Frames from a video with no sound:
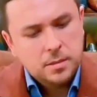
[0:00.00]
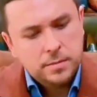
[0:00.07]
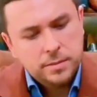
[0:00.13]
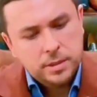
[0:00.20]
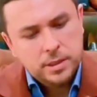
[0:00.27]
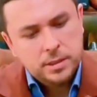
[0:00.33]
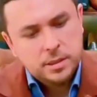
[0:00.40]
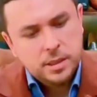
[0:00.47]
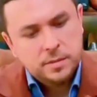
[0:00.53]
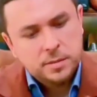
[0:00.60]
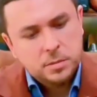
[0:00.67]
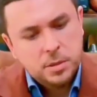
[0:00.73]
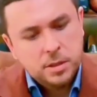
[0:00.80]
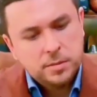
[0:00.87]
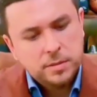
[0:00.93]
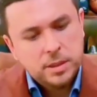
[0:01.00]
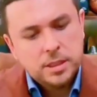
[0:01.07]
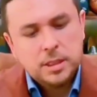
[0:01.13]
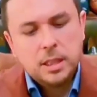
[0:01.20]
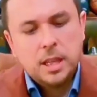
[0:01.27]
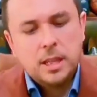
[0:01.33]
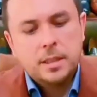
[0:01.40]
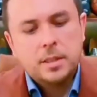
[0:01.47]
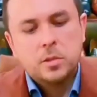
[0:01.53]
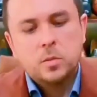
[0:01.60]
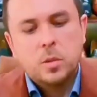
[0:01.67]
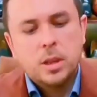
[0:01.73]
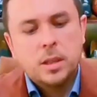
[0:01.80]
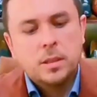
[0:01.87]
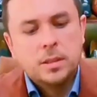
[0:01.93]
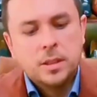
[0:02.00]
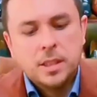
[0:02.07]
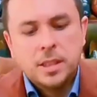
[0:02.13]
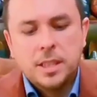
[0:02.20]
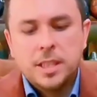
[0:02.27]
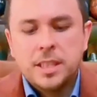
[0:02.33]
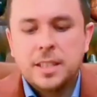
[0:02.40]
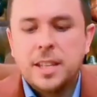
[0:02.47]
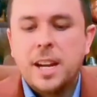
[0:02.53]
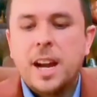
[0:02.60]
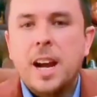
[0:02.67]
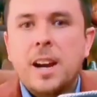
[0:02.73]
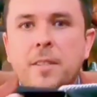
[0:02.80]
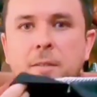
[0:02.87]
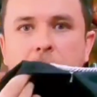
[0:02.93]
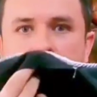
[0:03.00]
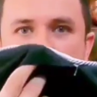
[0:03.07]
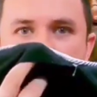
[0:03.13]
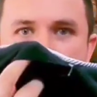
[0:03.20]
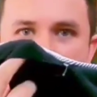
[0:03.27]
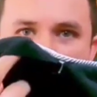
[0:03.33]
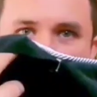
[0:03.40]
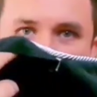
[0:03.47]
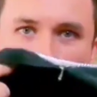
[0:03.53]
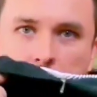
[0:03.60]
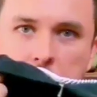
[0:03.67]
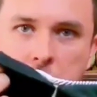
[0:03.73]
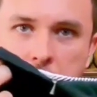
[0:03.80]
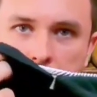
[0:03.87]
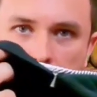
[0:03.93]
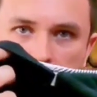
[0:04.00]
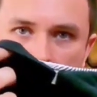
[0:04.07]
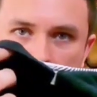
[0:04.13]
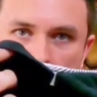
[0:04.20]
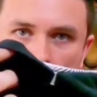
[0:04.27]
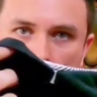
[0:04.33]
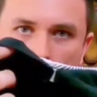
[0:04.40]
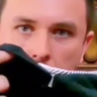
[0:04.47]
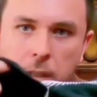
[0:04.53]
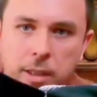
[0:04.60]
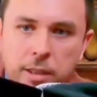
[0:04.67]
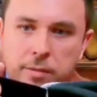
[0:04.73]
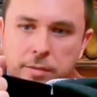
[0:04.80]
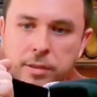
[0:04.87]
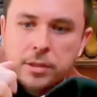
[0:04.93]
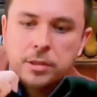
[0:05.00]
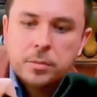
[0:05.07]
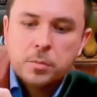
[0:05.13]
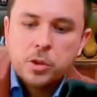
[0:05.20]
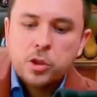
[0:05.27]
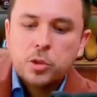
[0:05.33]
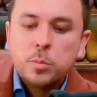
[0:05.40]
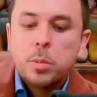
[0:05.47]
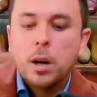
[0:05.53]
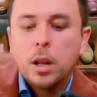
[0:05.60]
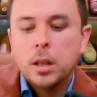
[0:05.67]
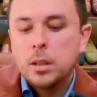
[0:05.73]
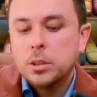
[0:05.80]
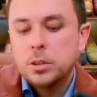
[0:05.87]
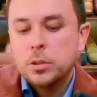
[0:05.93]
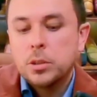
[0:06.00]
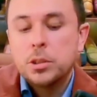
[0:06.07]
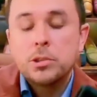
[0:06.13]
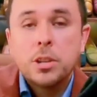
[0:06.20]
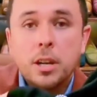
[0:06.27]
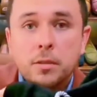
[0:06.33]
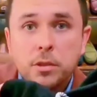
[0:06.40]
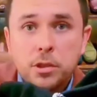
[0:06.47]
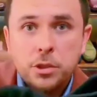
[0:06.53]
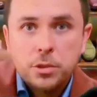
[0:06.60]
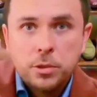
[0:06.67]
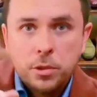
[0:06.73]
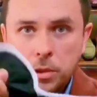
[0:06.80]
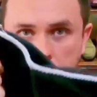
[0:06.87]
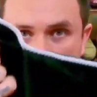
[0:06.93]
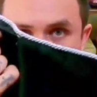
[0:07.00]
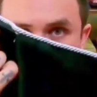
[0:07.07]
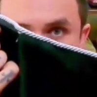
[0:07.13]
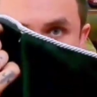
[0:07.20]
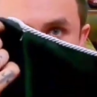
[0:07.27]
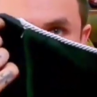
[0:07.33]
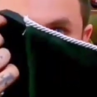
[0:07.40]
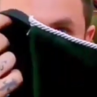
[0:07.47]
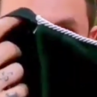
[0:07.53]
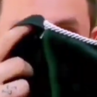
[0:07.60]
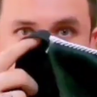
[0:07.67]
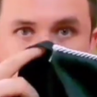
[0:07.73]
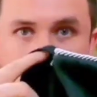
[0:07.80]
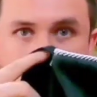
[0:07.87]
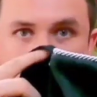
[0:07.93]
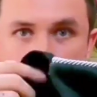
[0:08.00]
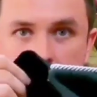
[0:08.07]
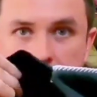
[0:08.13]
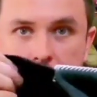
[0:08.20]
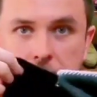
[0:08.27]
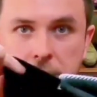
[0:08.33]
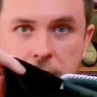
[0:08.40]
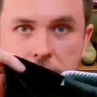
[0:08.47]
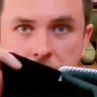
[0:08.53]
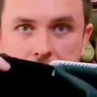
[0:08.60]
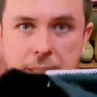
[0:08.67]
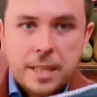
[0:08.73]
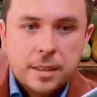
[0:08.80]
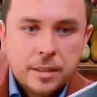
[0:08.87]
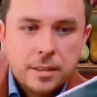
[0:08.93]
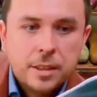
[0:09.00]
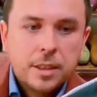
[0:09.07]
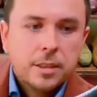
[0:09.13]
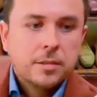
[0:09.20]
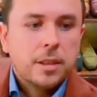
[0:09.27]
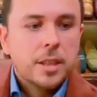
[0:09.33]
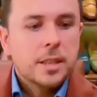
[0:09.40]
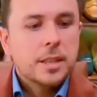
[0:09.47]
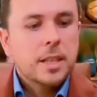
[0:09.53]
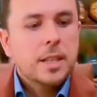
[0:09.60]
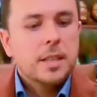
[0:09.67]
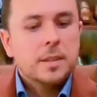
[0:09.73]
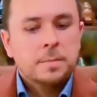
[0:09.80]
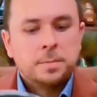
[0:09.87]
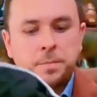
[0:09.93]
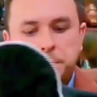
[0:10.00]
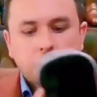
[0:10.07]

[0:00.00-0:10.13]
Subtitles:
Fleece everywhere, fleece lined as well, and they have what looks like a little pocket for some shoe polish or a travel shoehorn, which is a smart little detail right there.